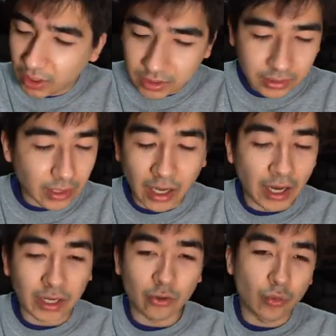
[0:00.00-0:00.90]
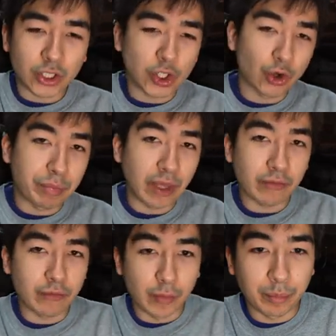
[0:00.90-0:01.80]
Nah, I don't watch European
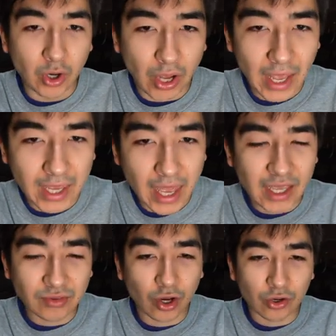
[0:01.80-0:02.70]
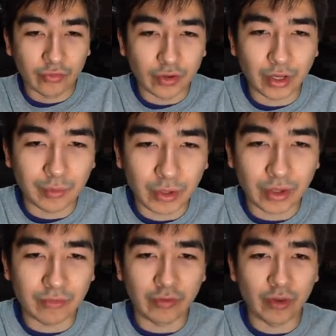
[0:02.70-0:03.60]
football, aka soccer for the
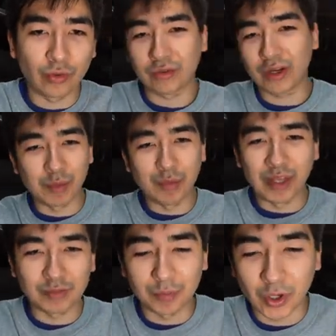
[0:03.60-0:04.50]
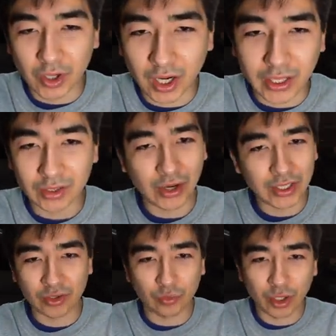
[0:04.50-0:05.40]
American viewers. I'm a baseball guy, you know, I
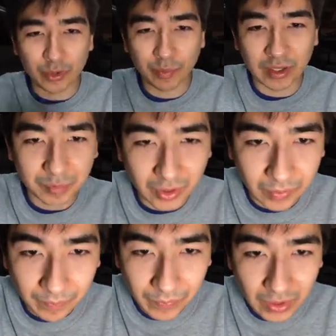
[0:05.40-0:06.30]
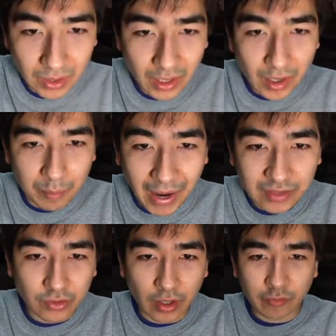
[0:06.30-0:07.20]
just watch baseball.
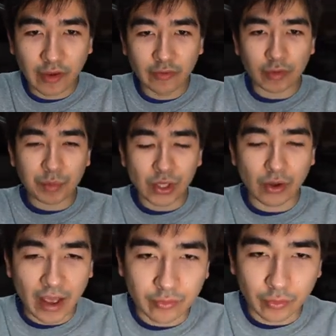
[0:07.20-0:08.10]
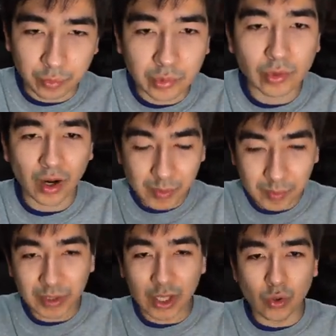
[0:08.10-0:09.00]
Maxling, favorite meal ever,
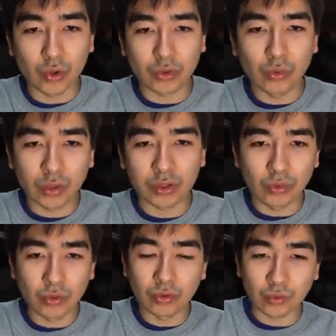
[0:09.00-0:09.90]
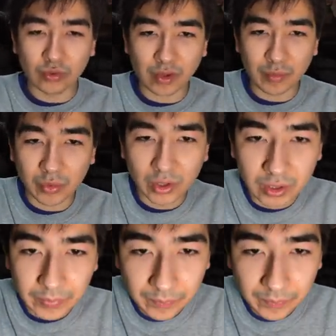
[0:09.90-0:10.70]
probably cold udon noodles with tempura.